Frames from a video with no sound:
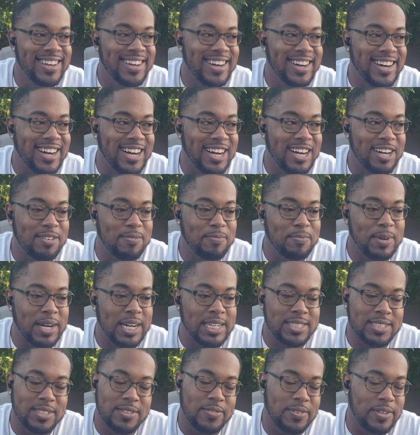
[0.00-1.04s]

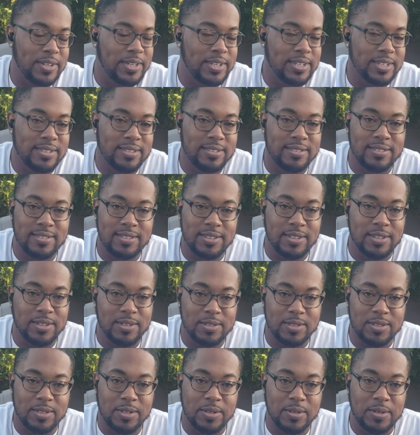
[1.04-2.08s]
I just figured,
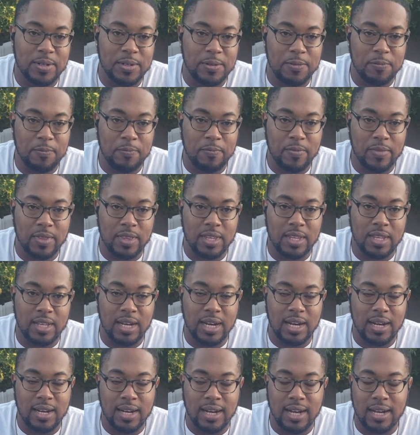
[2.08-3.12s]
screw it.
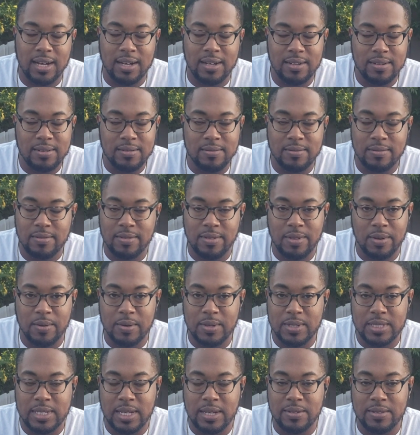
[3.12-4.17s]
I'll throw
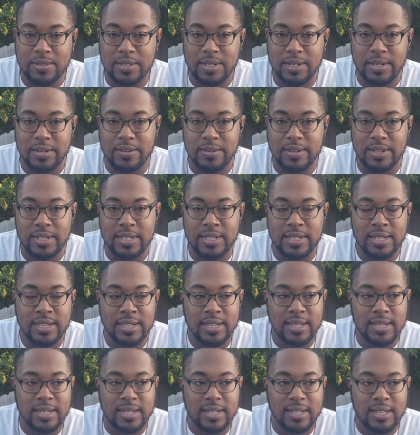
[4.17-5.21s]
this out there and
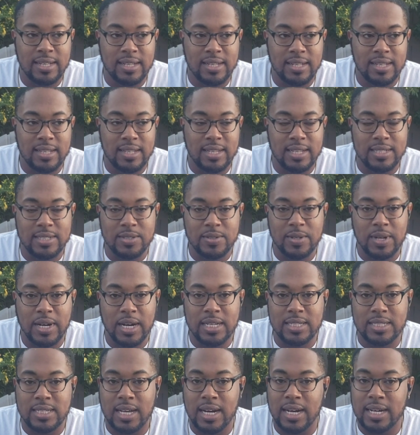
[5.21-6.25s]
let you
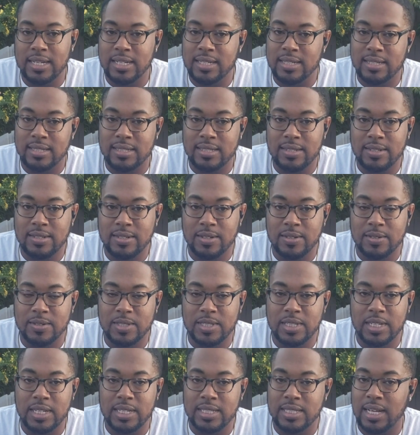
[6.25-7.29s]
guys kind of,
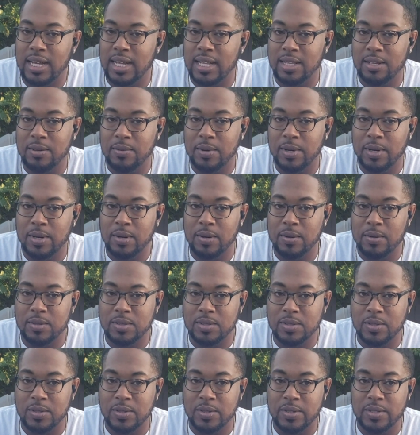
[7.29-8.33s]
see exactly what
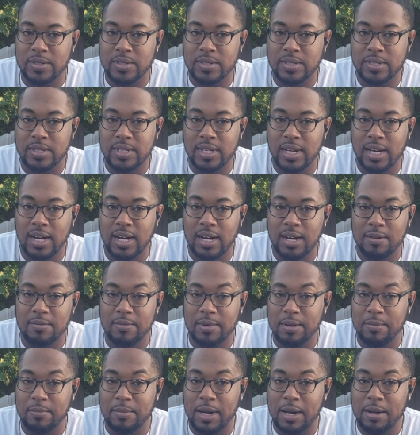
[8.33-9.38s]
goes on
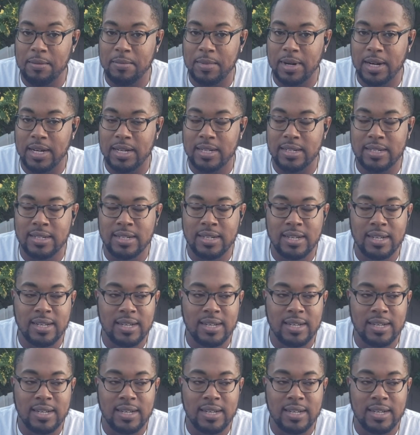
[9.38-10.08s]
in my mind,